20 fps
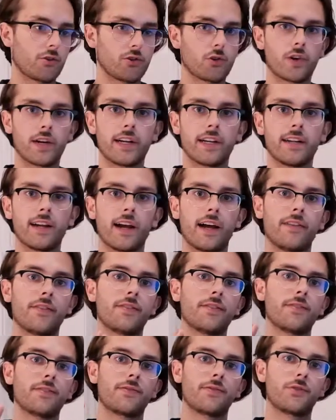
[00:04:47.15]
great.
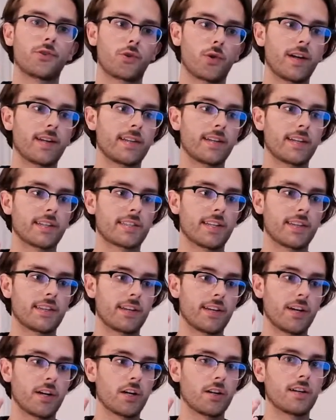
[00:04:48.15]
And the great thing is that
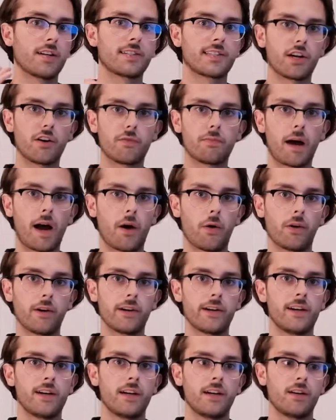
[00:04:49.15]
they're self-powered,
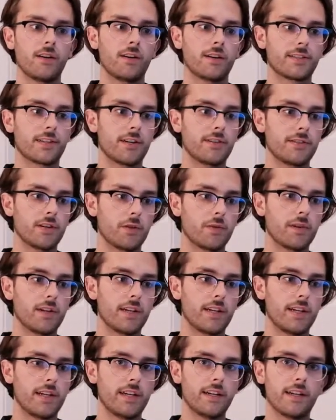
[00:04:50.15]
so I don't
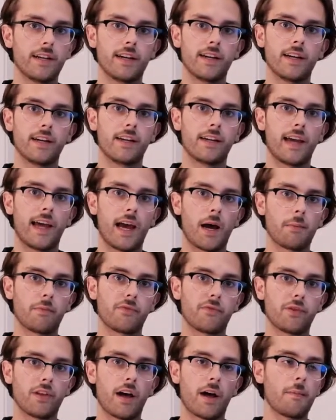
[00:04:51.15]
need an amp
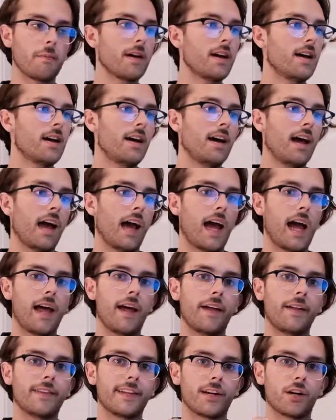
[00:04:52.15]
for them.
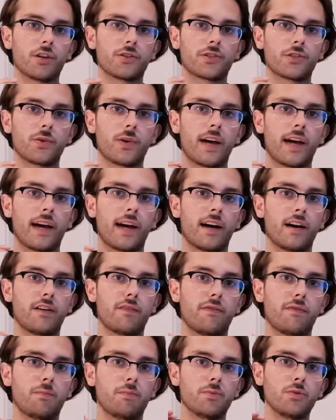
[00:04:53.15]
And they also have
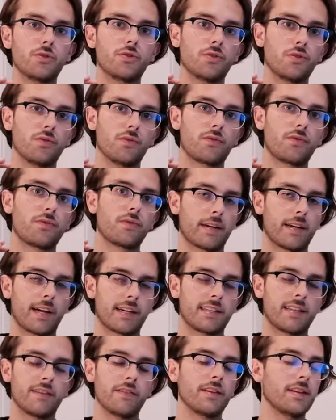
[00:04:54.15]
Bluetooth
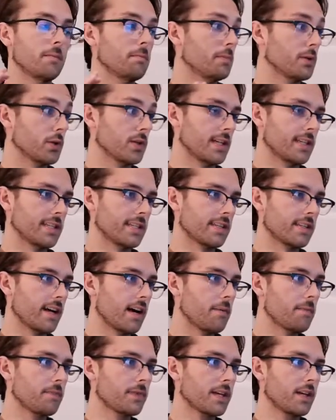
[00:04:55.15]
connectivity built into
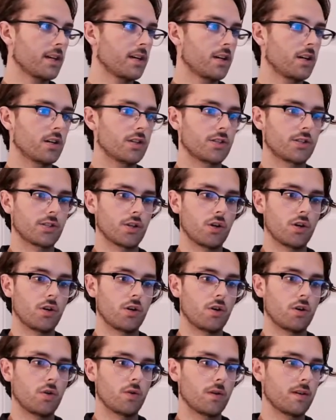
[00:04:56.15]
them.
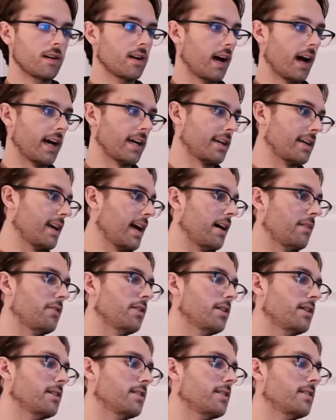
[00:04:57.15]
So I have
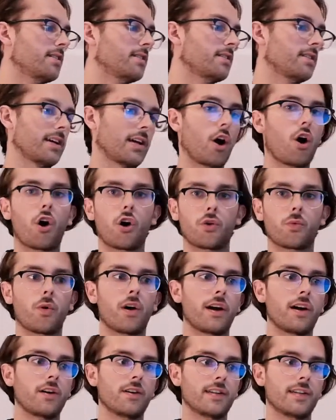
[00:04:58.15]
it like
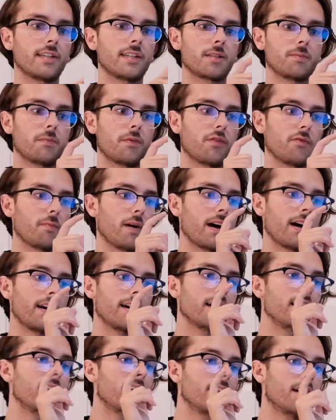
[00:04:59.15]
hardwired into both my
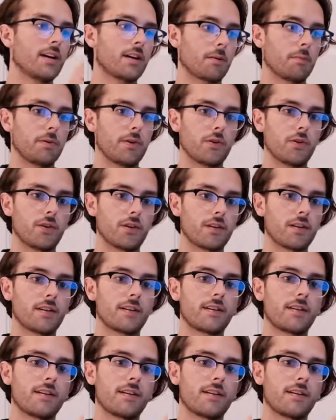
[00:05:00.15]
computer